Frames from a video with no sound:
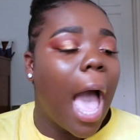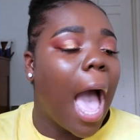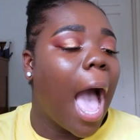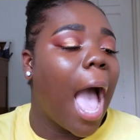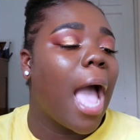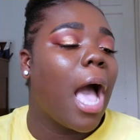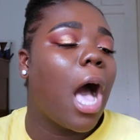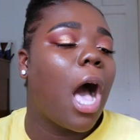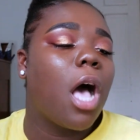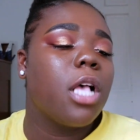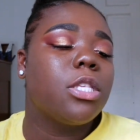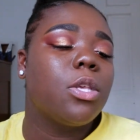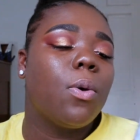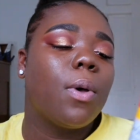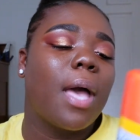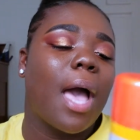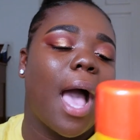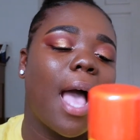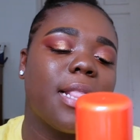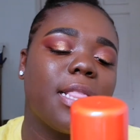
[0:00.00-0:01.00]
I also
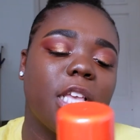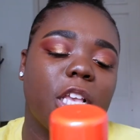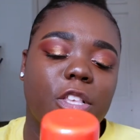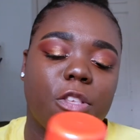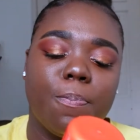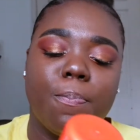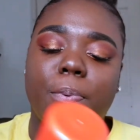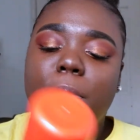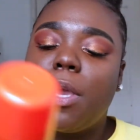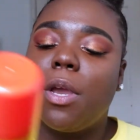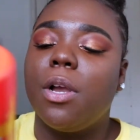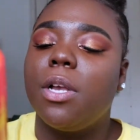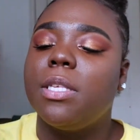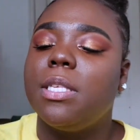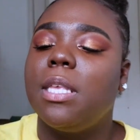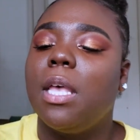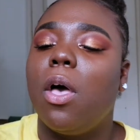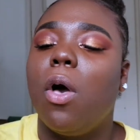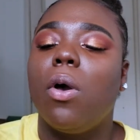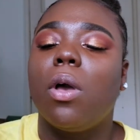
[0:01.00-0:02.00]
got this Pure
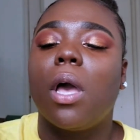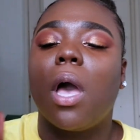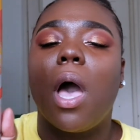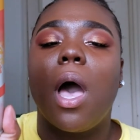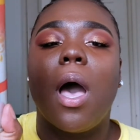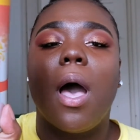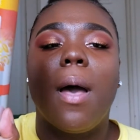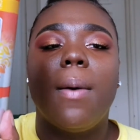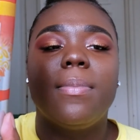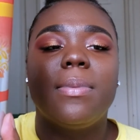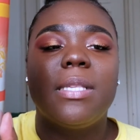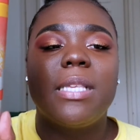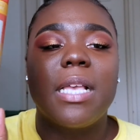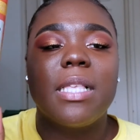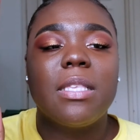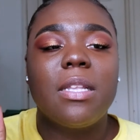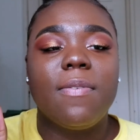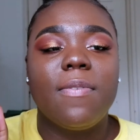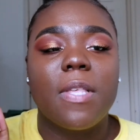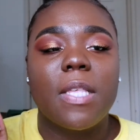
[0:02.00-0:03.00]
Silk
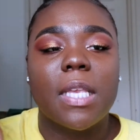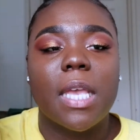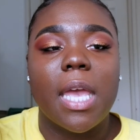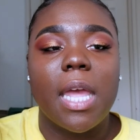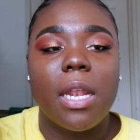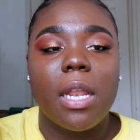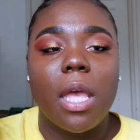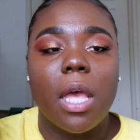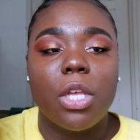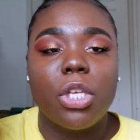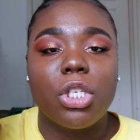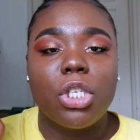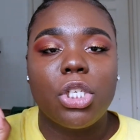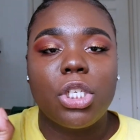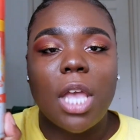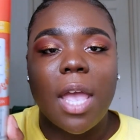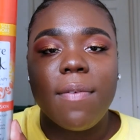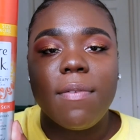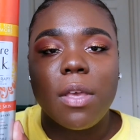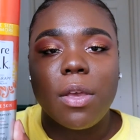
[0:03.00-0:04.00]
sensitive skin
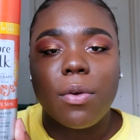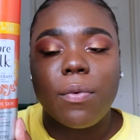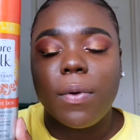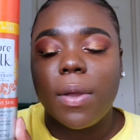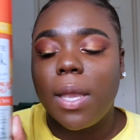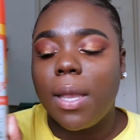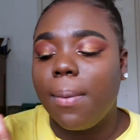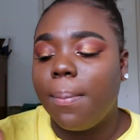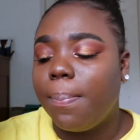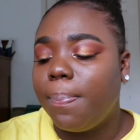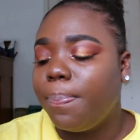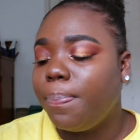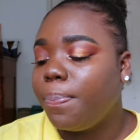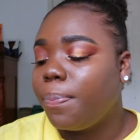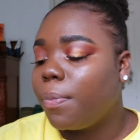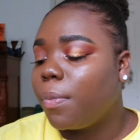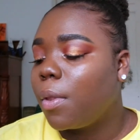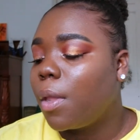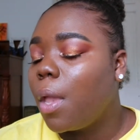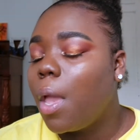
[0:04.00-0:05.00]
shaving cream.
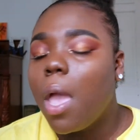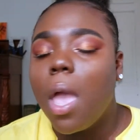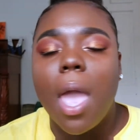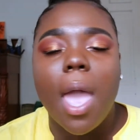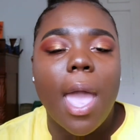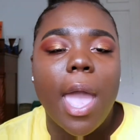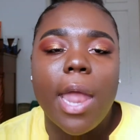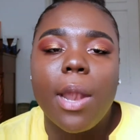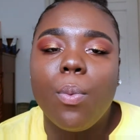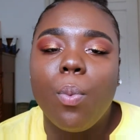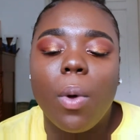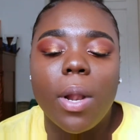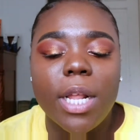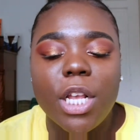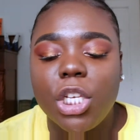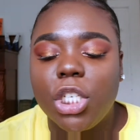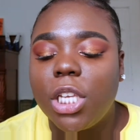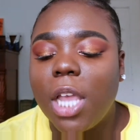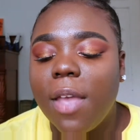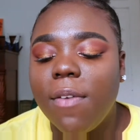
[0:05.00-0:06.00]
And what
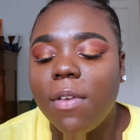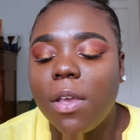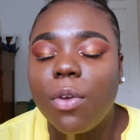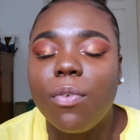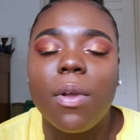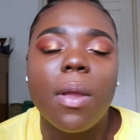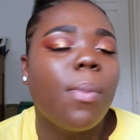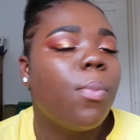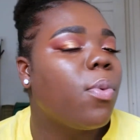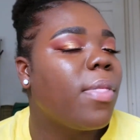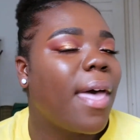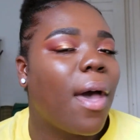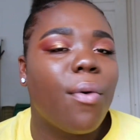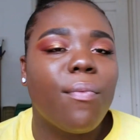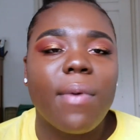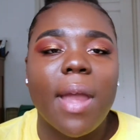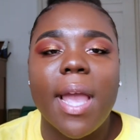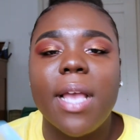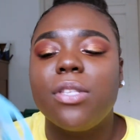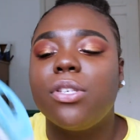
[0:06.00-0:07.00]
is shaving cream
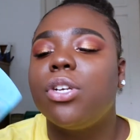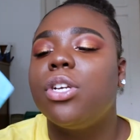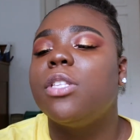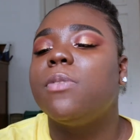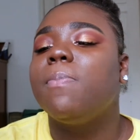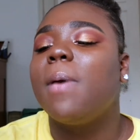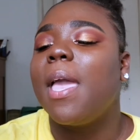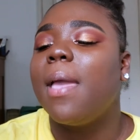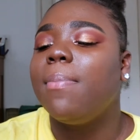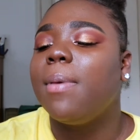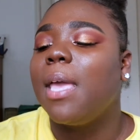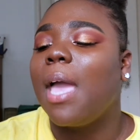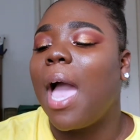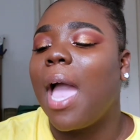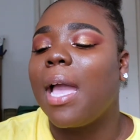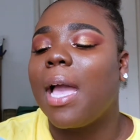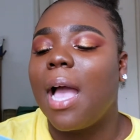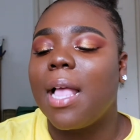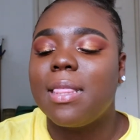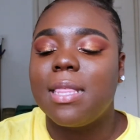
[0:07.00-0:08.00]
without razors, baby?
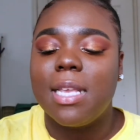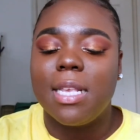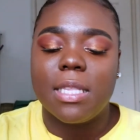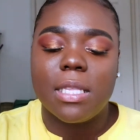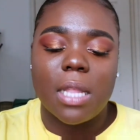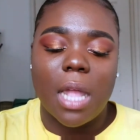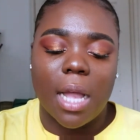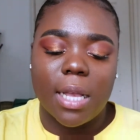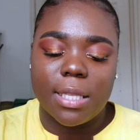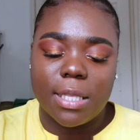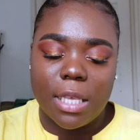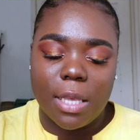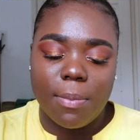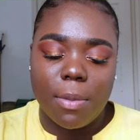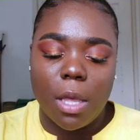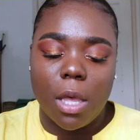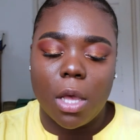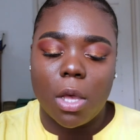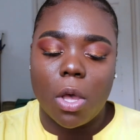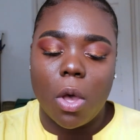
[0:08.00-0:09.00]
I got these
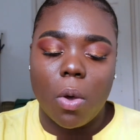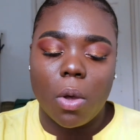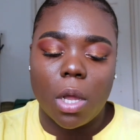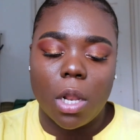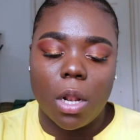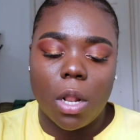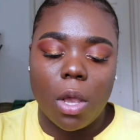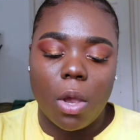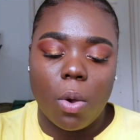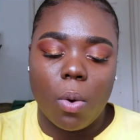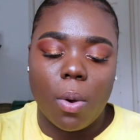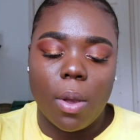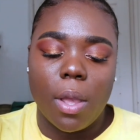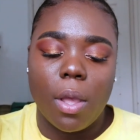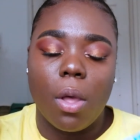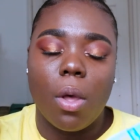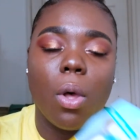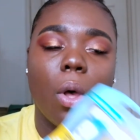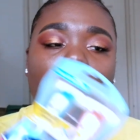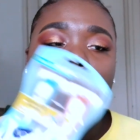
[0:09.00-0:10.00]
Noxzema coconut oil